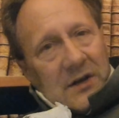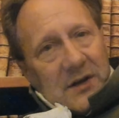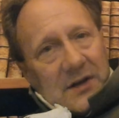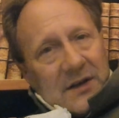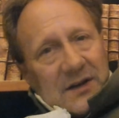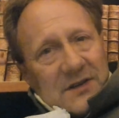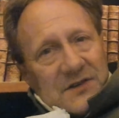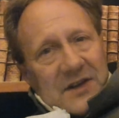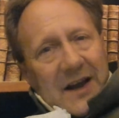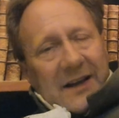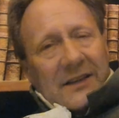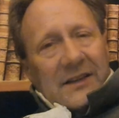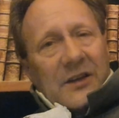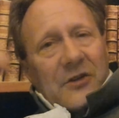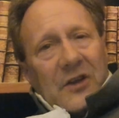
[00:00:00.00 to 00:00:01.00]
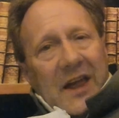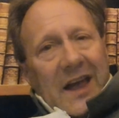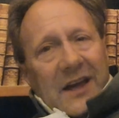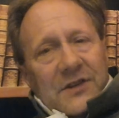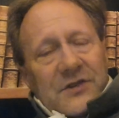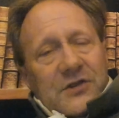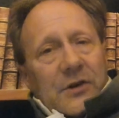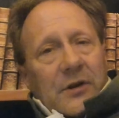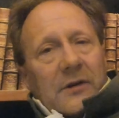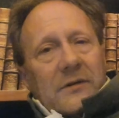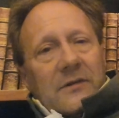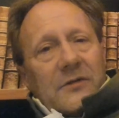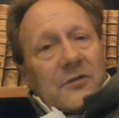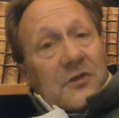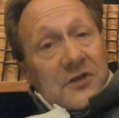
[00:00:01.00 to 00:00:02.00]
Secondly, the answer,
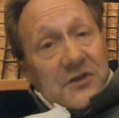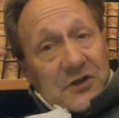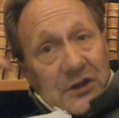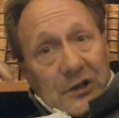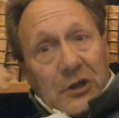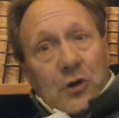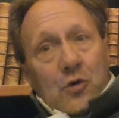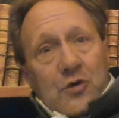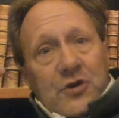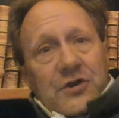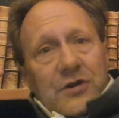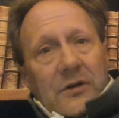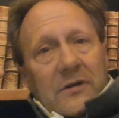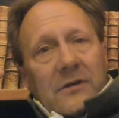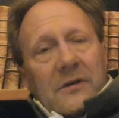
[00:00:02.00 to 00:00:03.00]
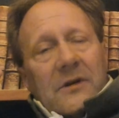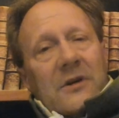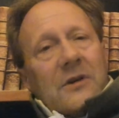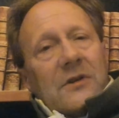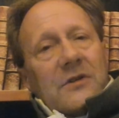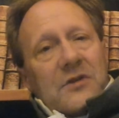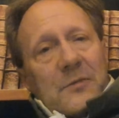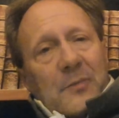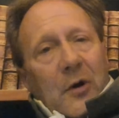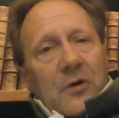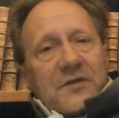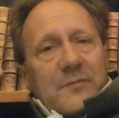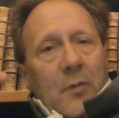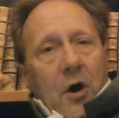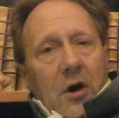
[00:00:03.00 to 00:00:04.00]
the solution to
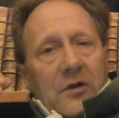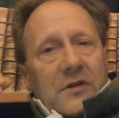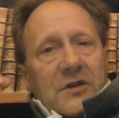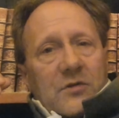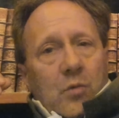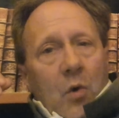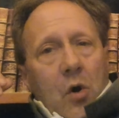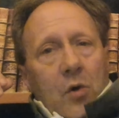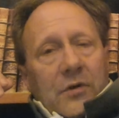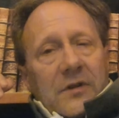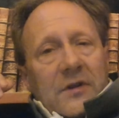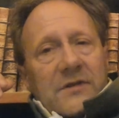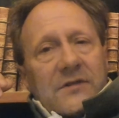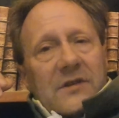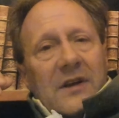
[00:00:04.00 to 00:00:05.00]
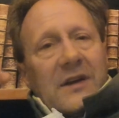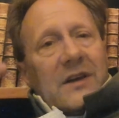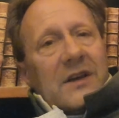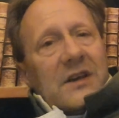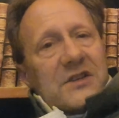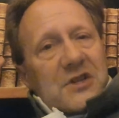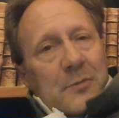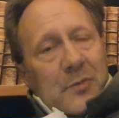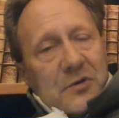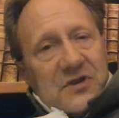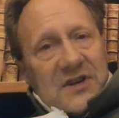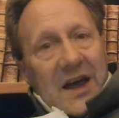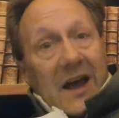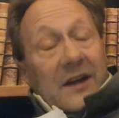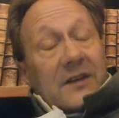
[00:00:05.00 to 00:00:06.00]
postmodernist wokeness is to
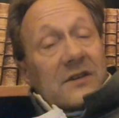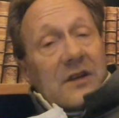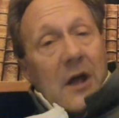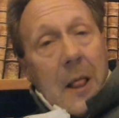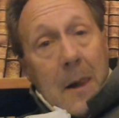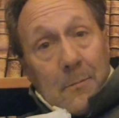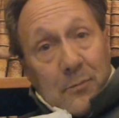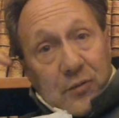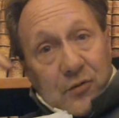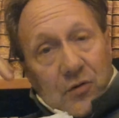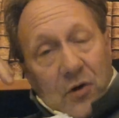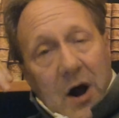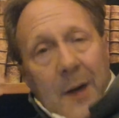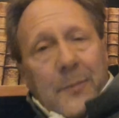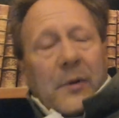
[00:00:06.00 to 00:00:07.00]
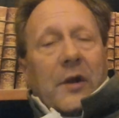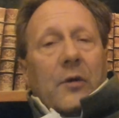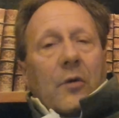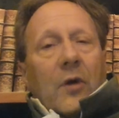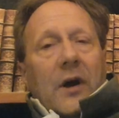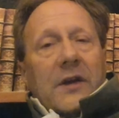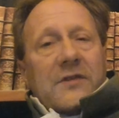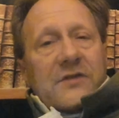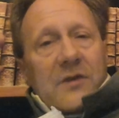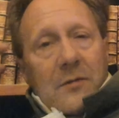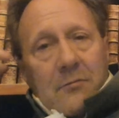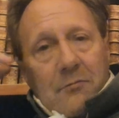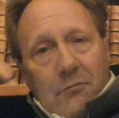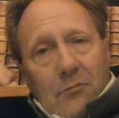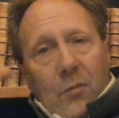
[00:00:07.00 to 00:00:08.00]
protect property rights
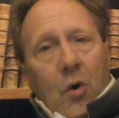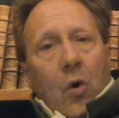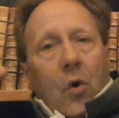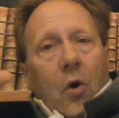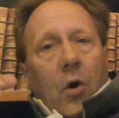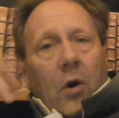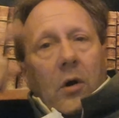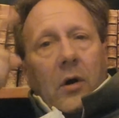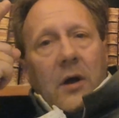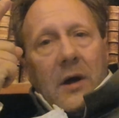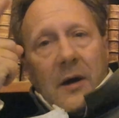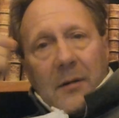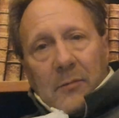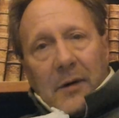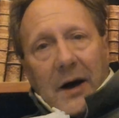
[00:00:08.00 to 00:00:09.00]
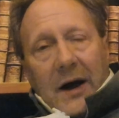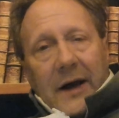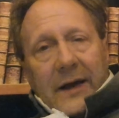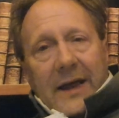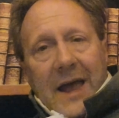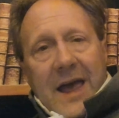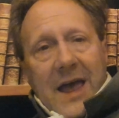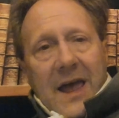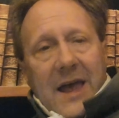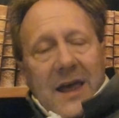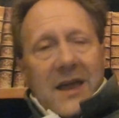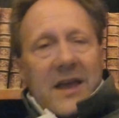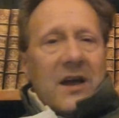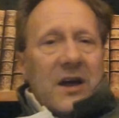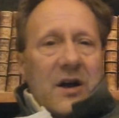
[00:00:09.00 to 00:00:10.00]
more by
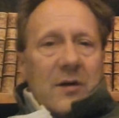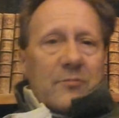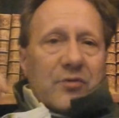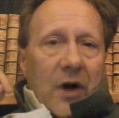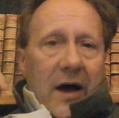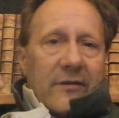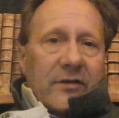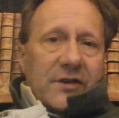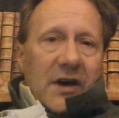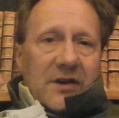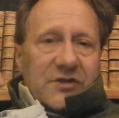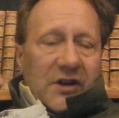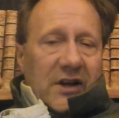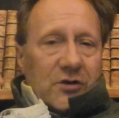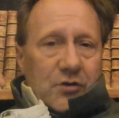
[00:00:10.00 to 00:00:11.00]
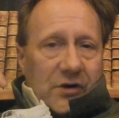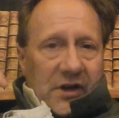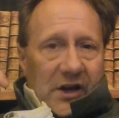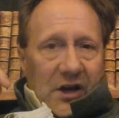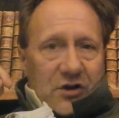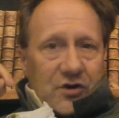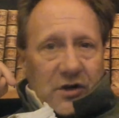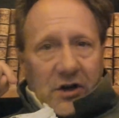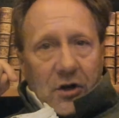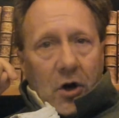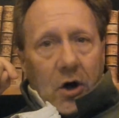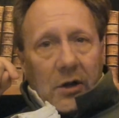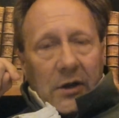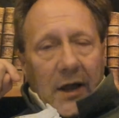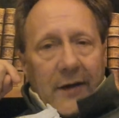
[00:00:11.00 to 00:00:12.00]
A, privatizing education at
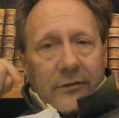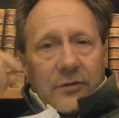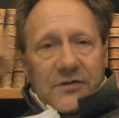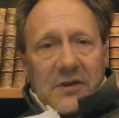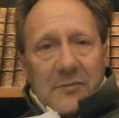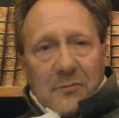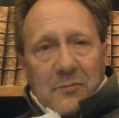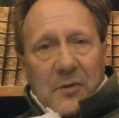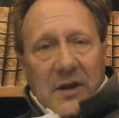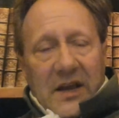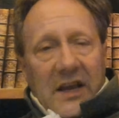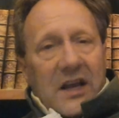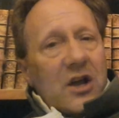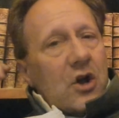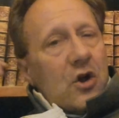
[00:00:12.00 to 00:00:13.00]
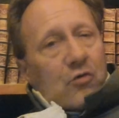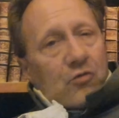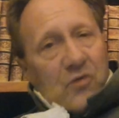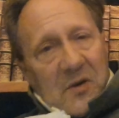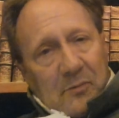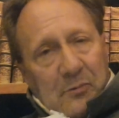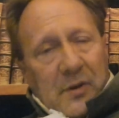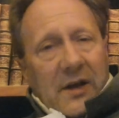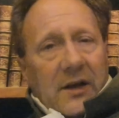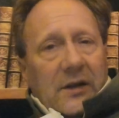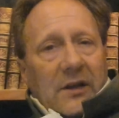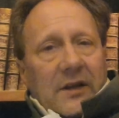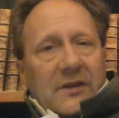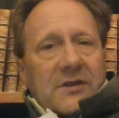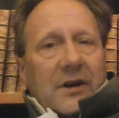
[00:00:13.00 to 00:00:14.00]
all levels, and B,
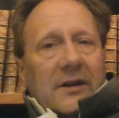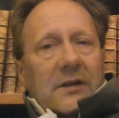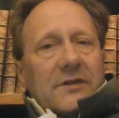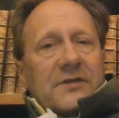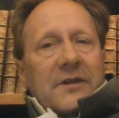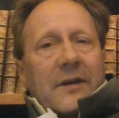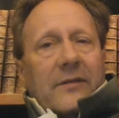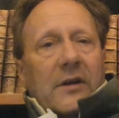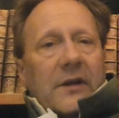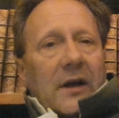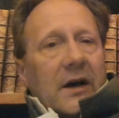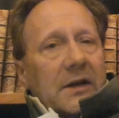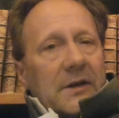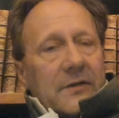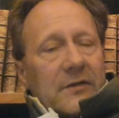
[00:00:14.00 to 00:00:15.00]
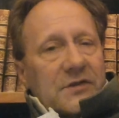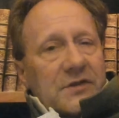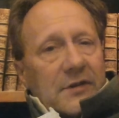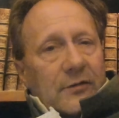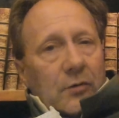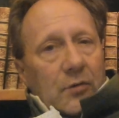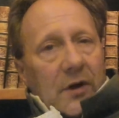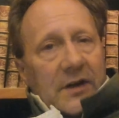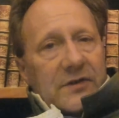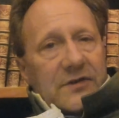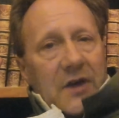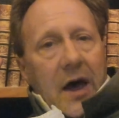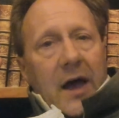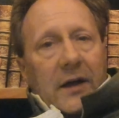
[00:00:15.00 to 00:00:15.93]
repealing Titles VII and IX of the Civil Rights Act.